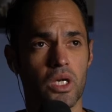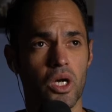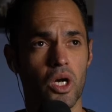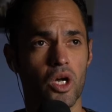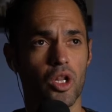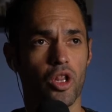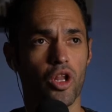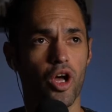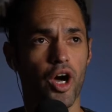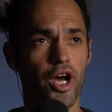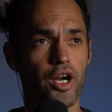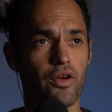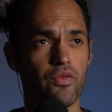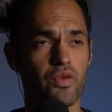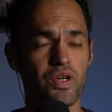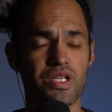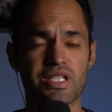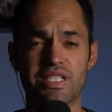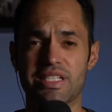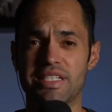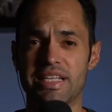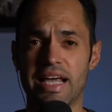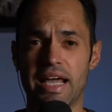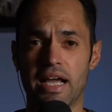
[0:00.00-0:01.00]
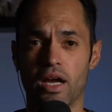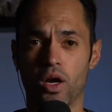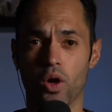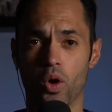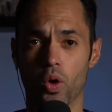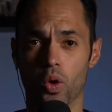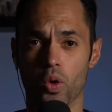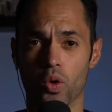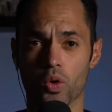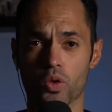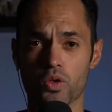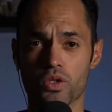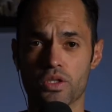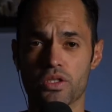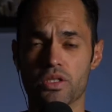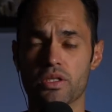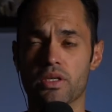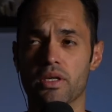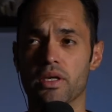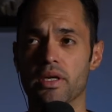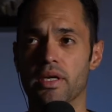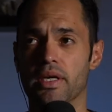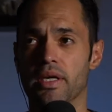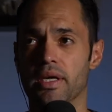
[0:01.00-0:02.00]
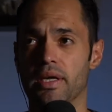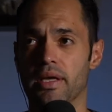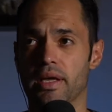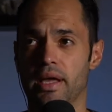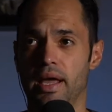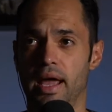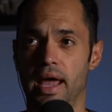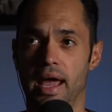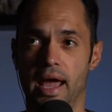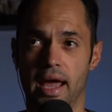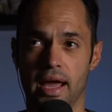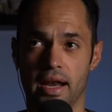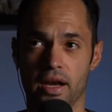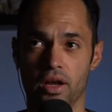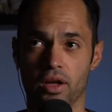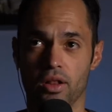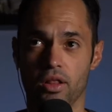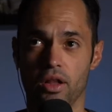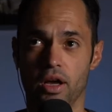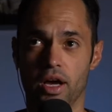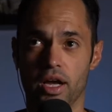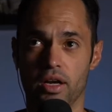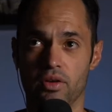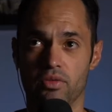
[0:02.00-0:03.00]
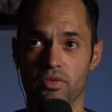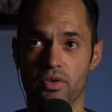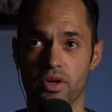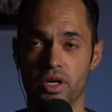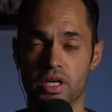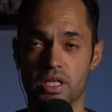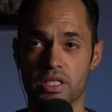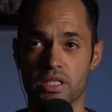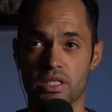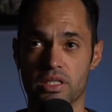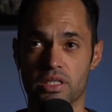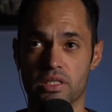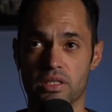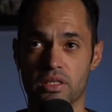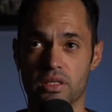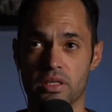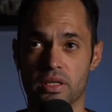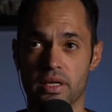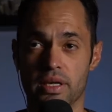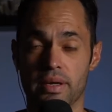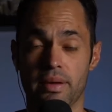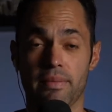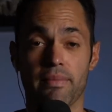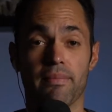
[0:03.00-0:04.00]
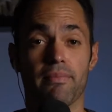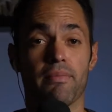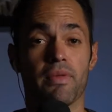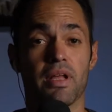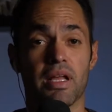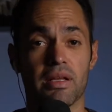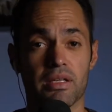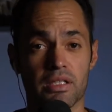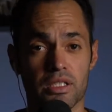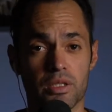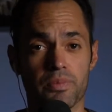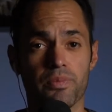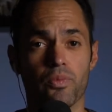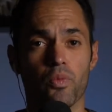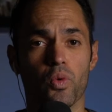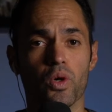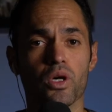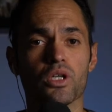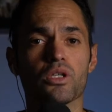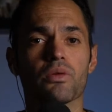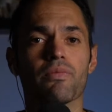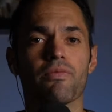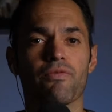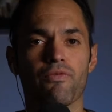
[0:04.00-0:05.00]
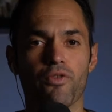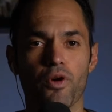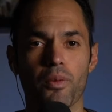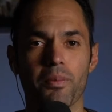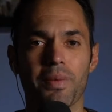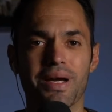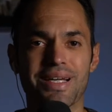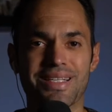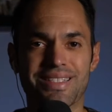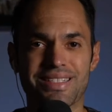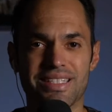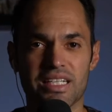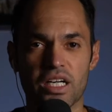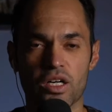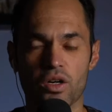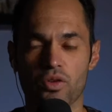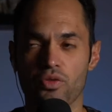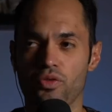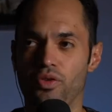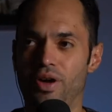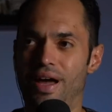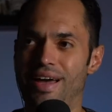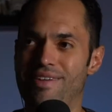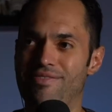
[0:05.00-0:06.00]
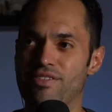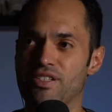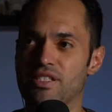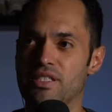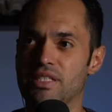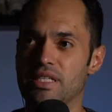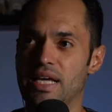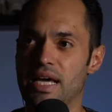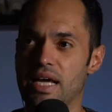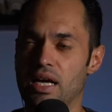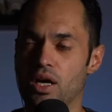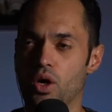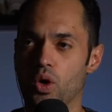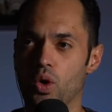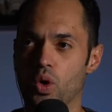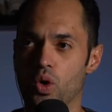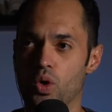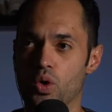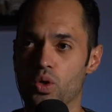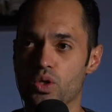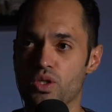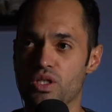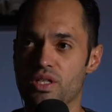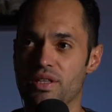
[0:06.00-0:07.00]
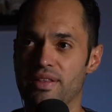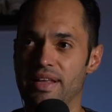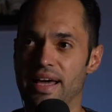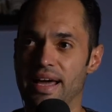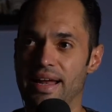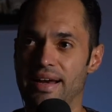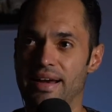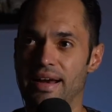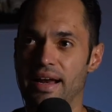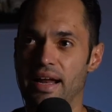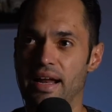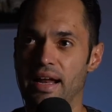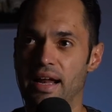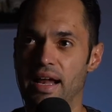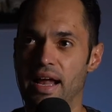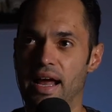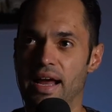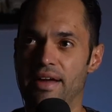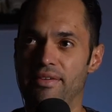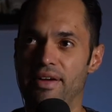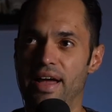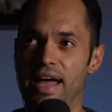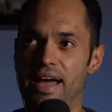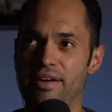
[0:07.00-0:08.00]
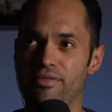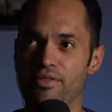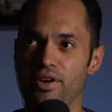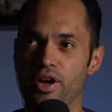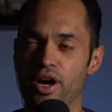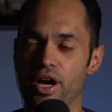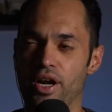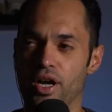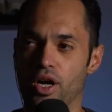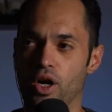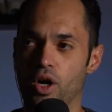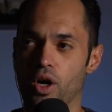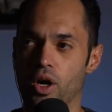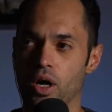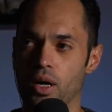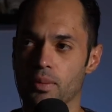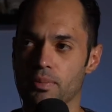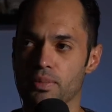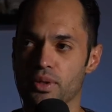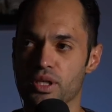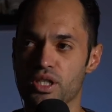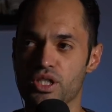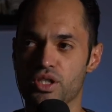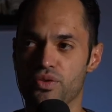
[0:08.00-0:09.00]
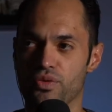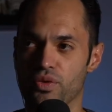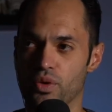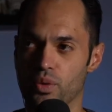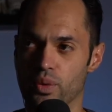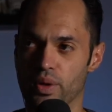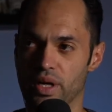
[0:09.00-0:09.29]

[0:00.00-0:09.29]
lot of us set goals, and a lot of us, well, for myself, I've set goals that I have not accomplished for